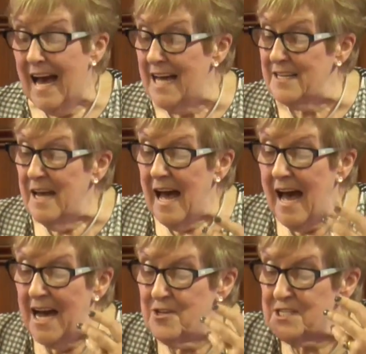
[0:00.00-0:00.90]
And
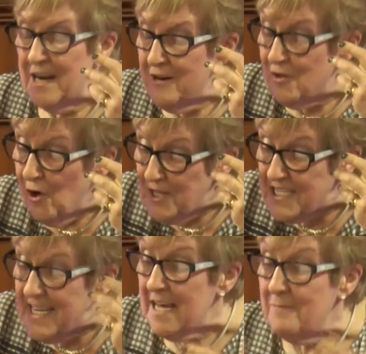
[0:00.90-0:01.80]
I just heard God
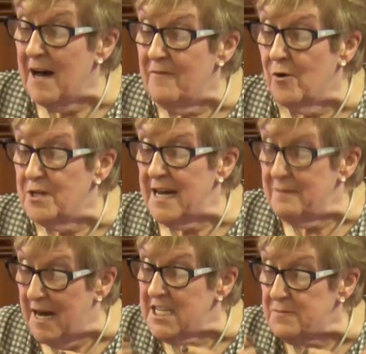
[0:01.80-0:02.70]
say in my voice,
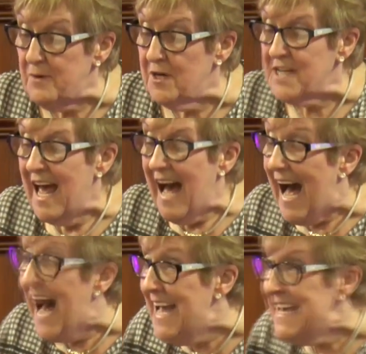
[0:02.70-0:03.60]
in my spirit,
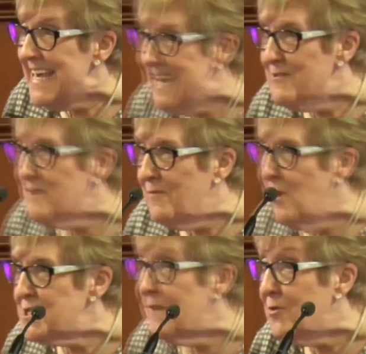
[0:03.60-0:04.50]
I hear the
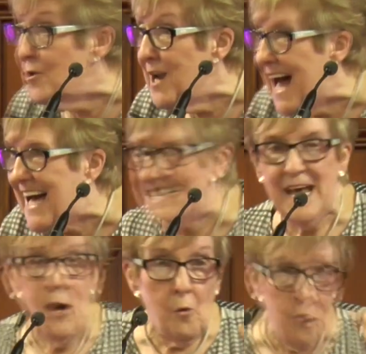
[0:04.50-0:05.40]
voice of your lad
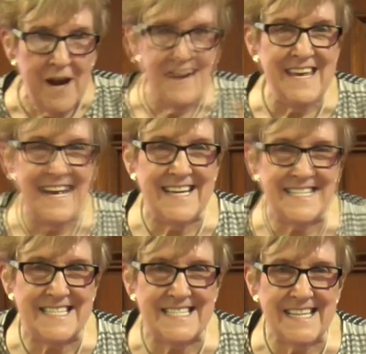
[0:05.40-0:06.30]
where he
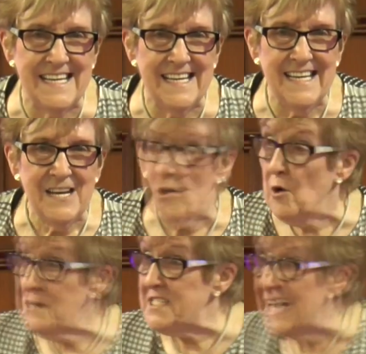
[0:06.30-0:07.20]
is.
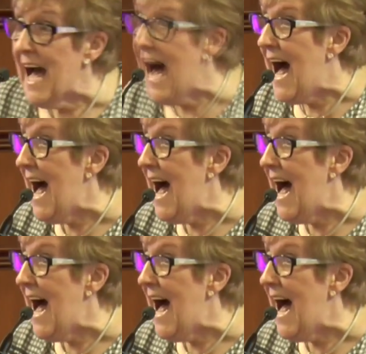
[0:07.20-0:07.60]
God was saying,